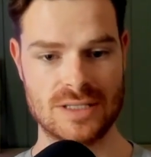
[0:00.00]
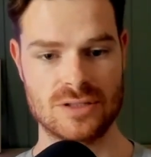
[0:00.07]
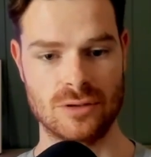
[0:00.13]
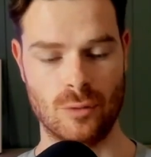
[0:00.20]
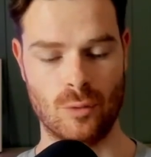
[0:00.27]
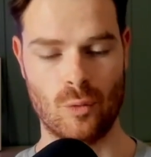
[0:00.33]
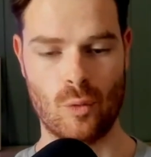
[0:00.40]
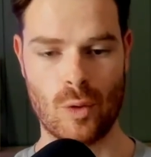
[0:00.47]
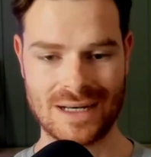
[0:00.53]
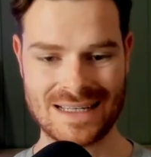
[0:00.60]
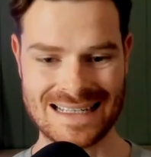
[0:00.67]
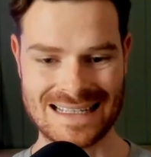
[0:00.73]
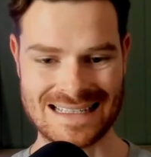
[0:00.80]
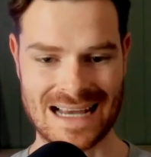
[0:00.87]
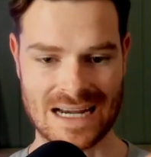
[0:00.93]
So what
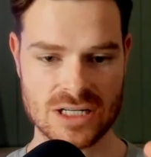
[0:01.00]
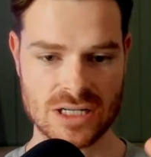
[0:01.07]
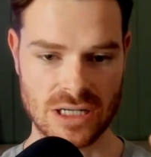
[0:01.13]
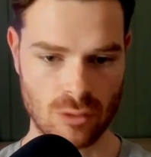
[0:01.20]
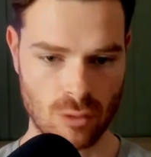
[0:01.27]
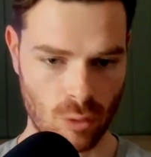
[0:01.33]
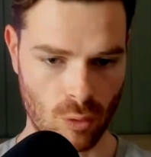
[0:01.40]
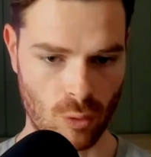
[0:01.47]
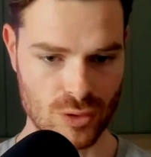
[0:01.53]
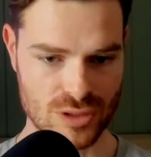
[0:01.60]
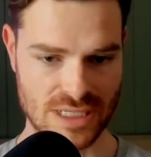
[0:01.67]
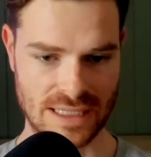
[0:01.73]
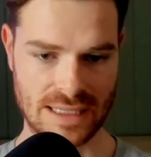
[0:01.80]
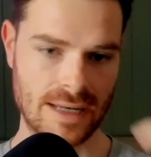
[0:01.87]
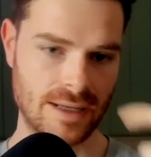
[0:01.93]
is actually
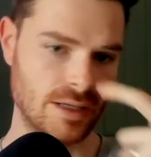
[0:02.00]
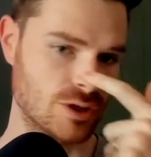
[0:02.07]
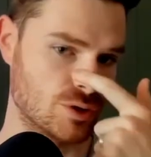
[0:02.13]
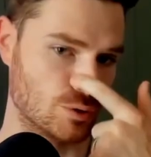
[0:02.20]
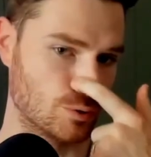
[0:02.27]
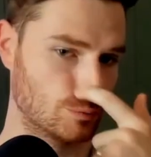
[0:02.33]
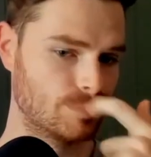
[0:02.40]
causing that issue?